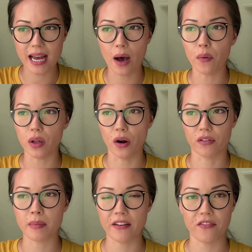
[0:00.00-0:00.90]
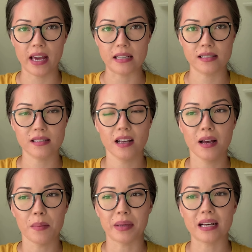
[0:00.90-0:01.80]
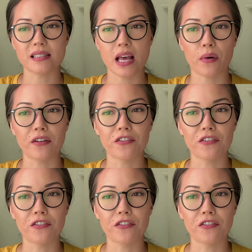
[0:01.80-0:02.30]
towel over my face because they were